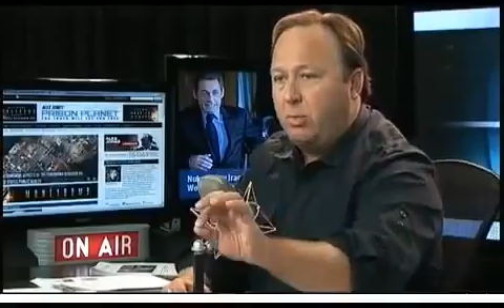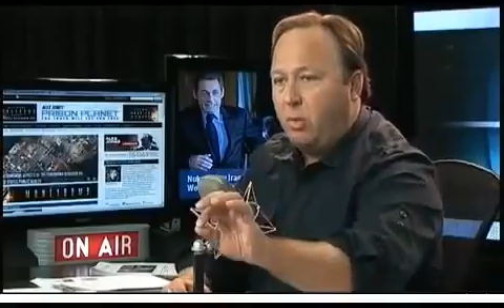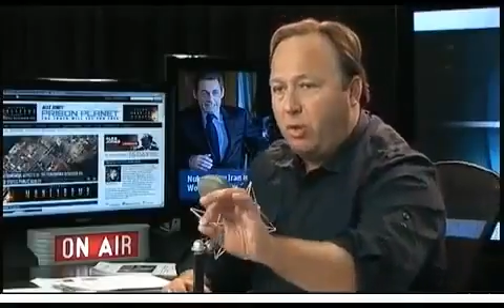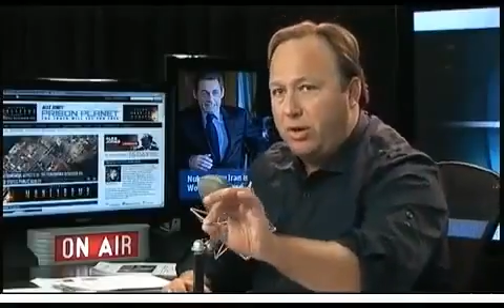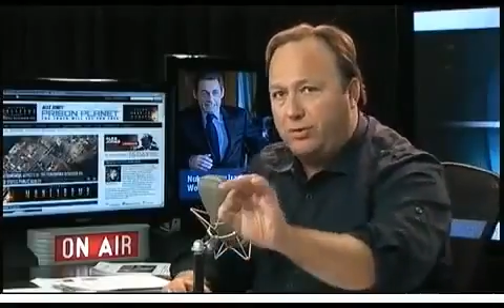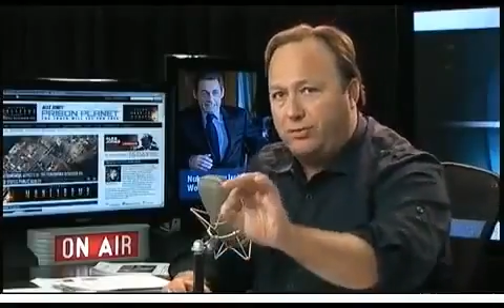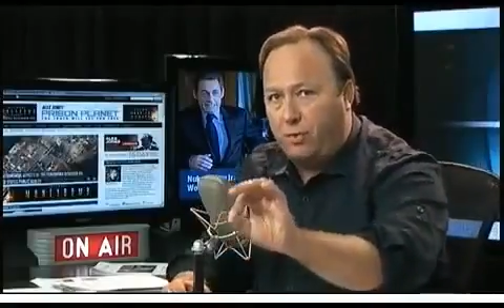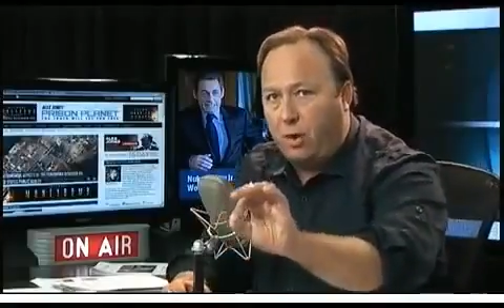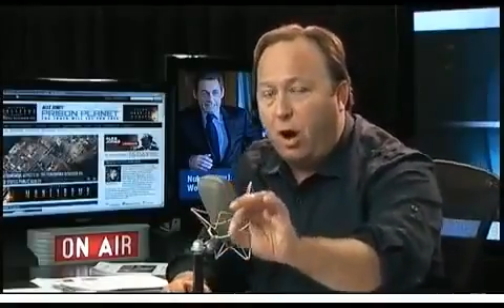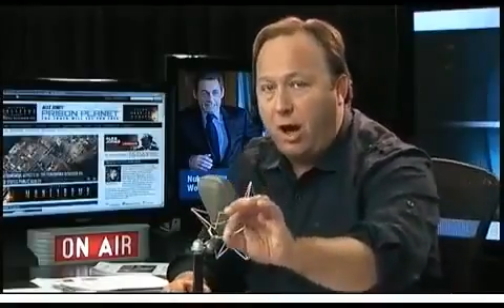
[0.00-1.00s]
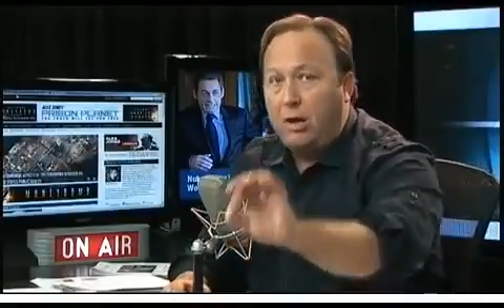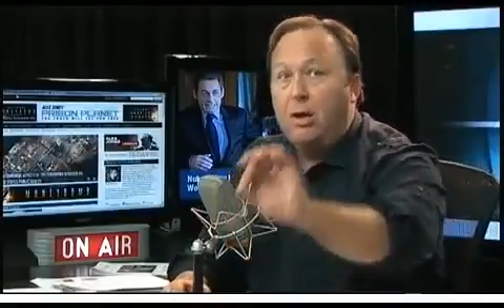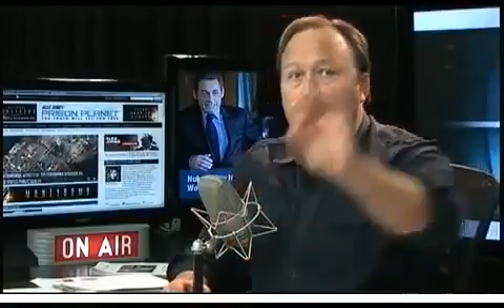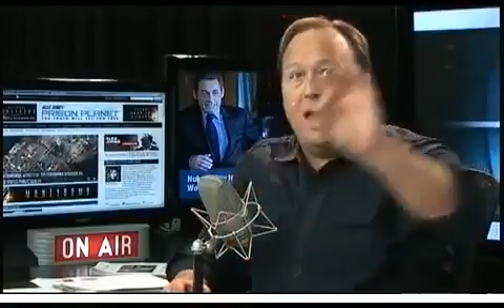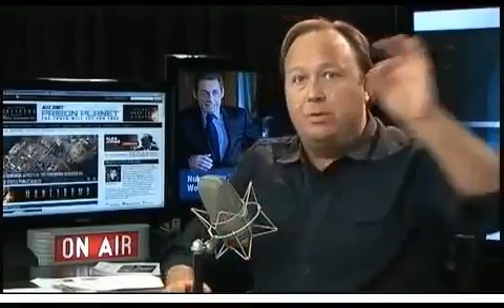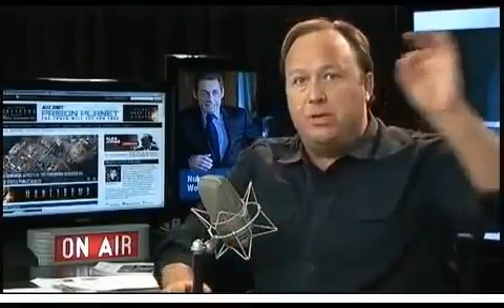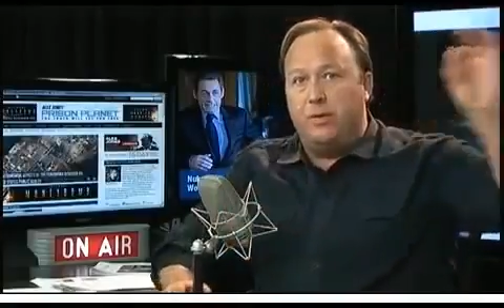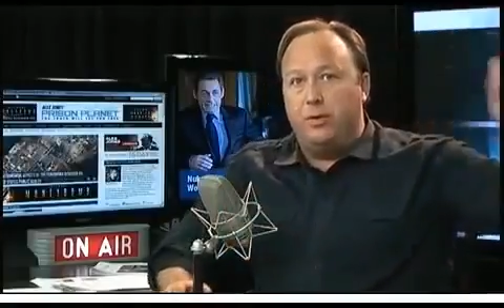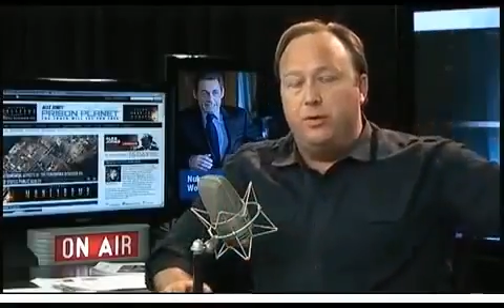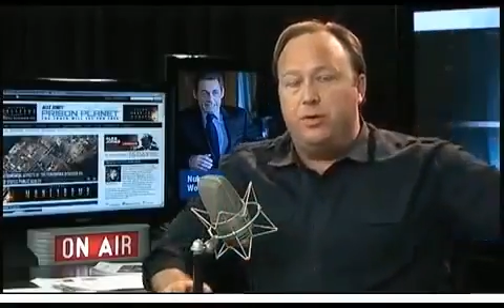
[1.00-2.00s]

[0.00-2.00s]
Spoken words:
saying the report is a fraud. That was in the